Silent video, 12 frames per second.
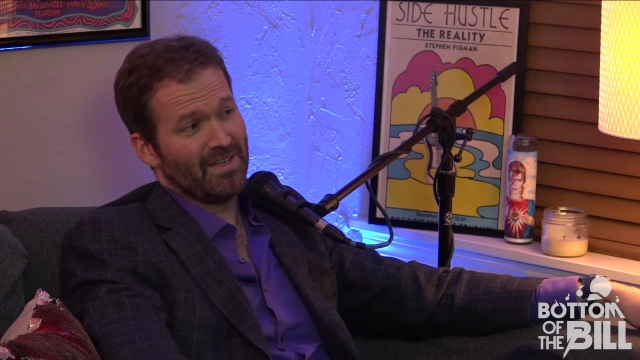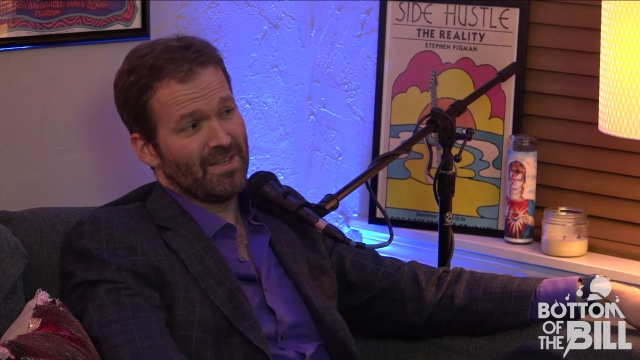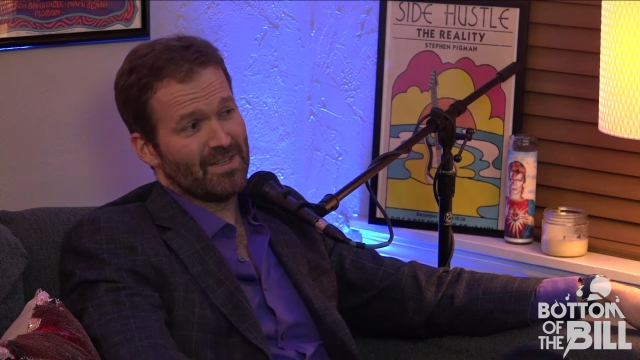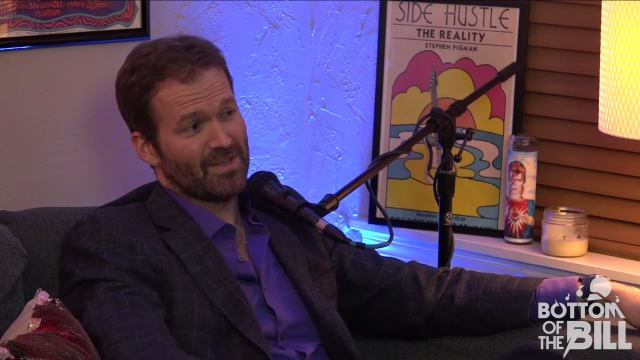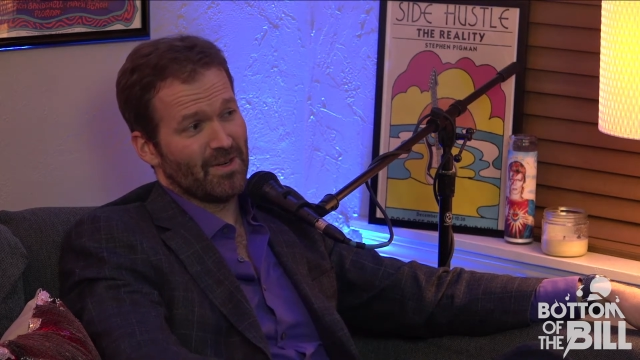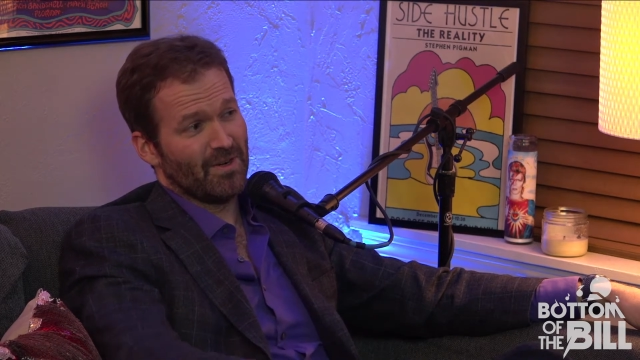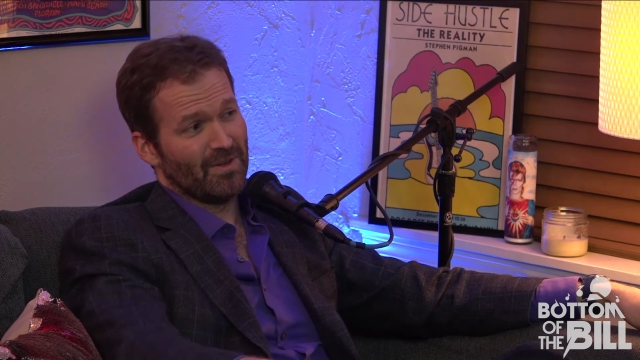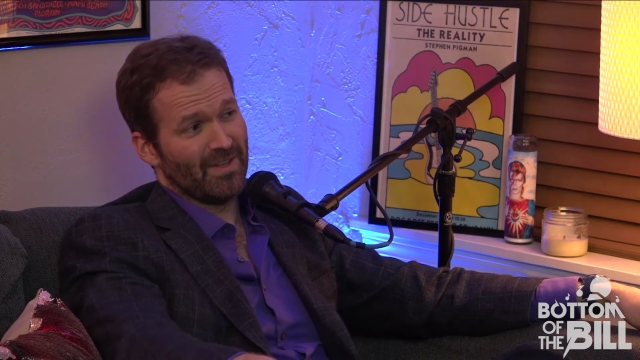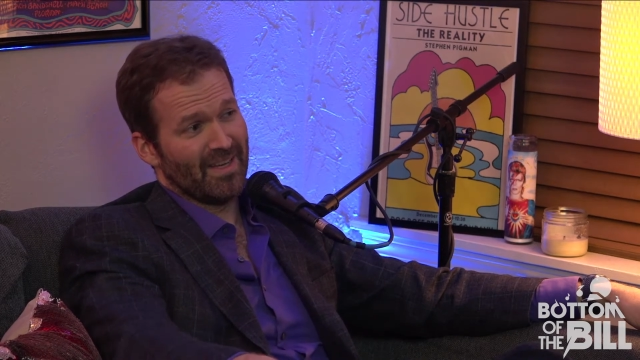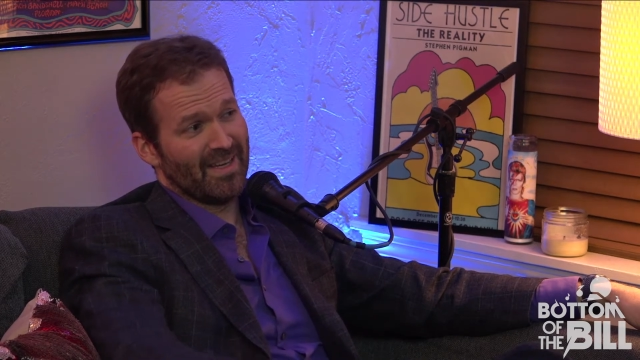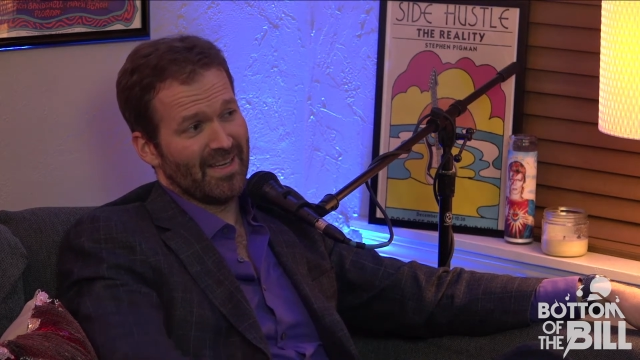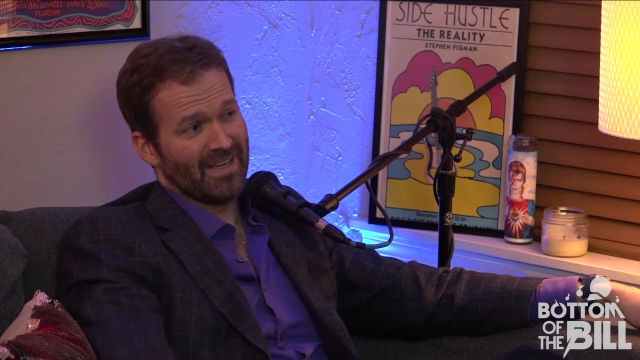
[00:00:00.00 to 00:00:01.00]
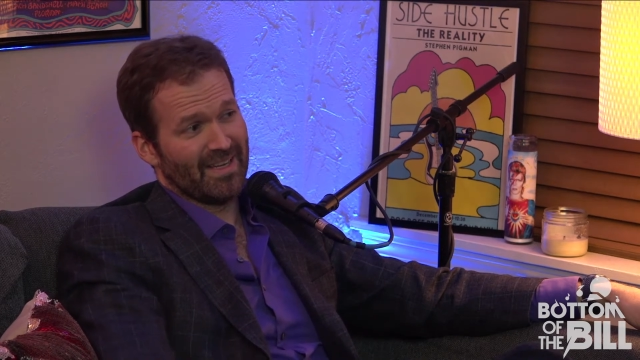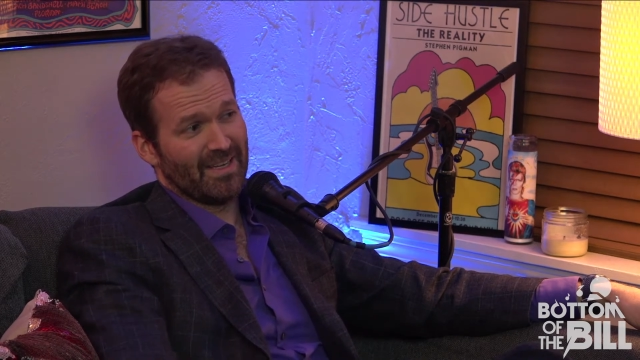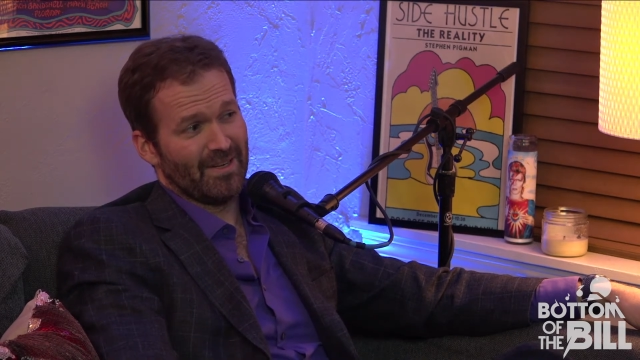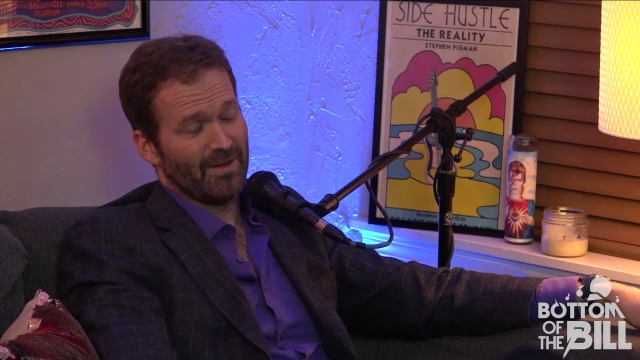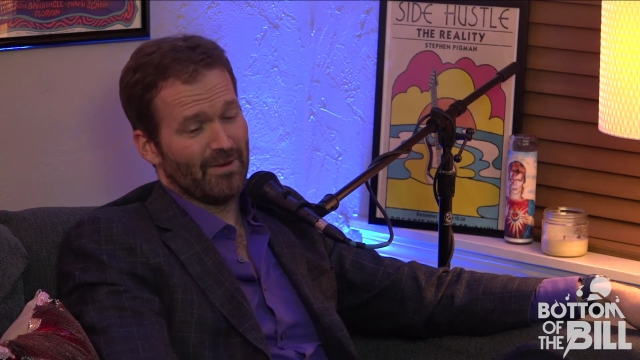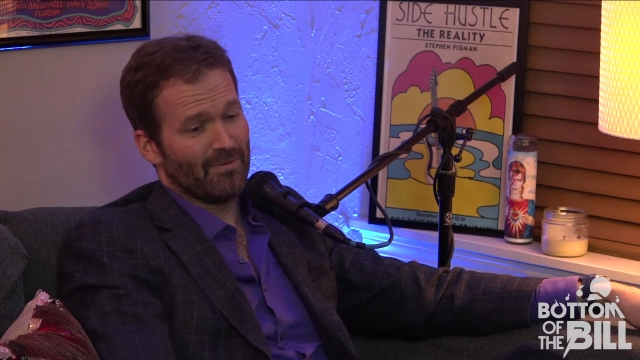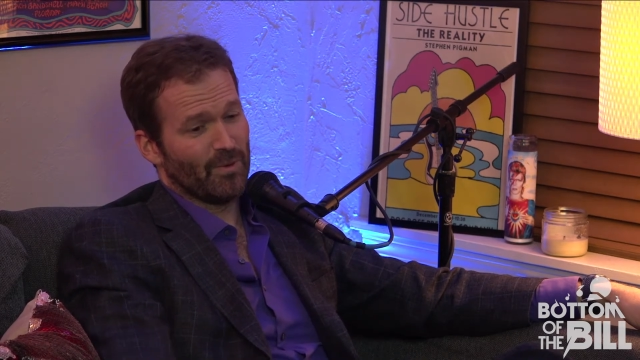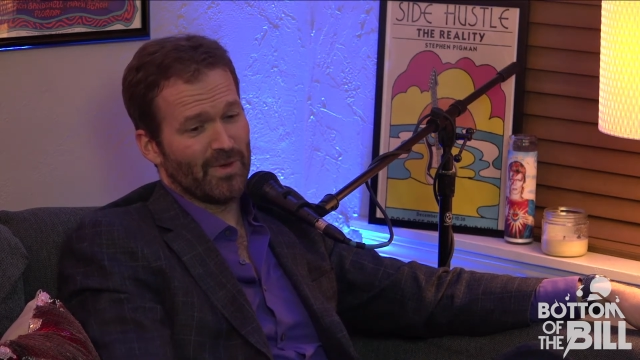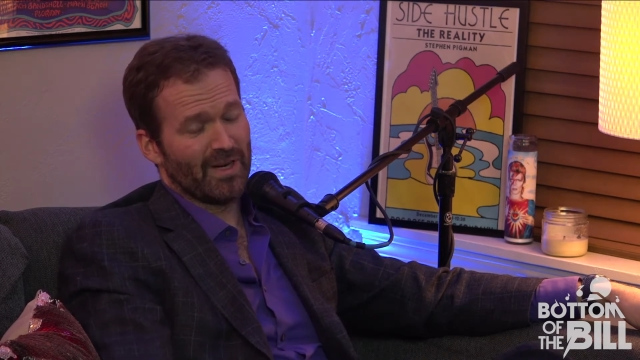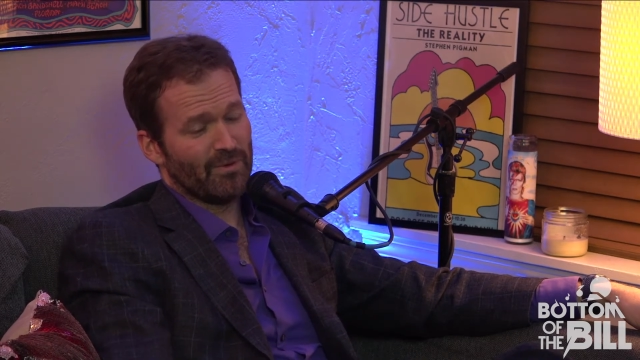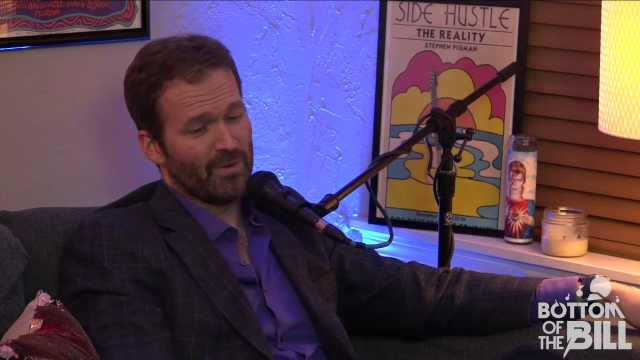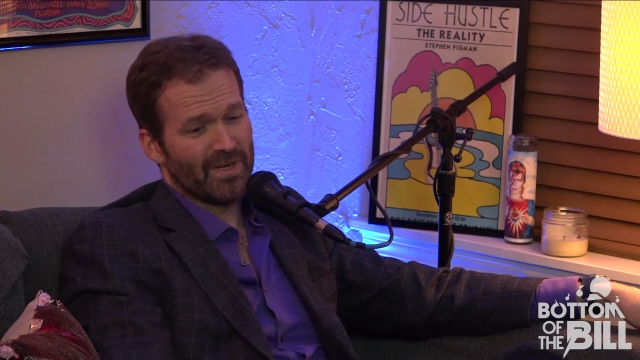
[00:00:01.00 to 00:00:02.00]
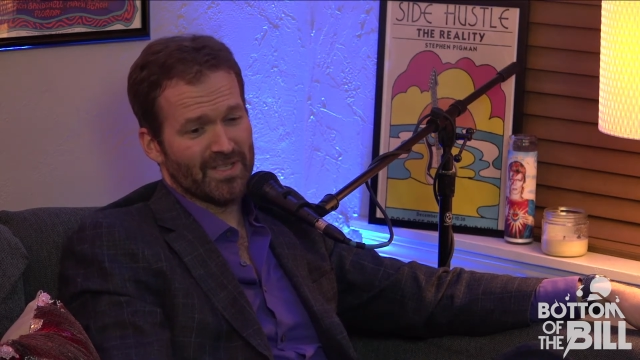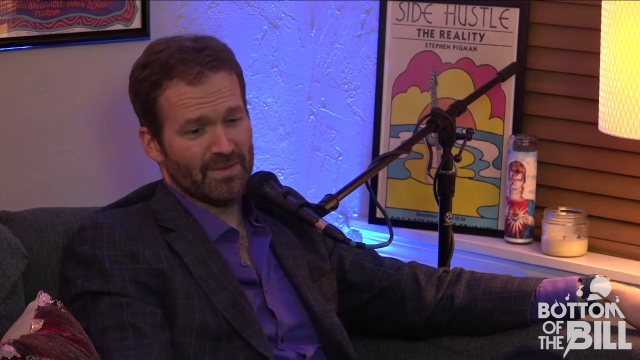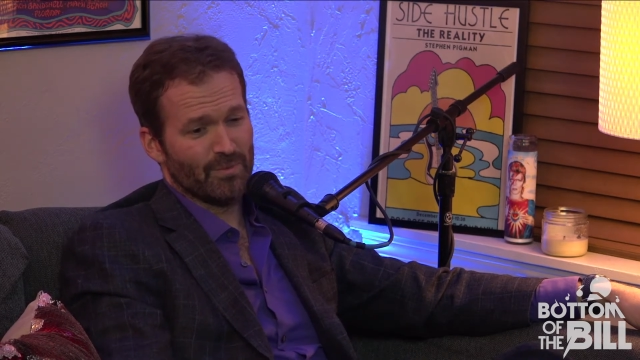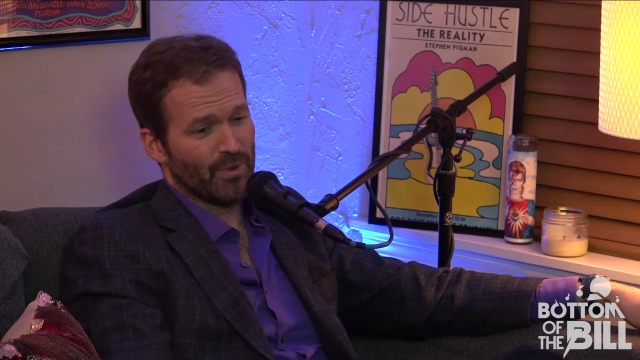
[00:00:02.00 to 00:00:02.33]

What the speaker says: So, like, you know, for whatever reason,